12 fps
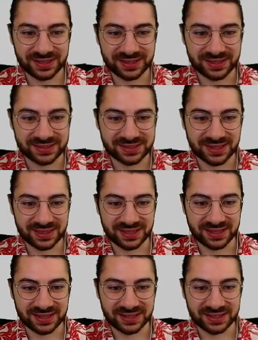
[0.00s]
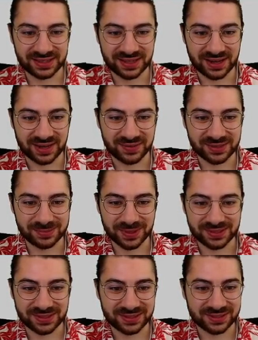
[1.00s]
is the thing that I'm
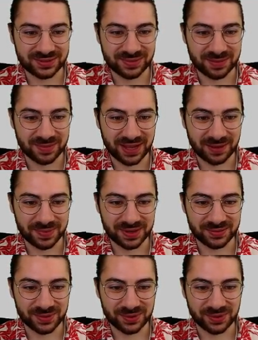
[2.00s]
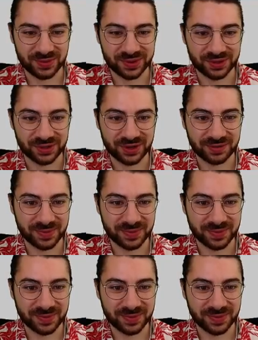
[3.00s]
expecting to make me happy and whether it will or not.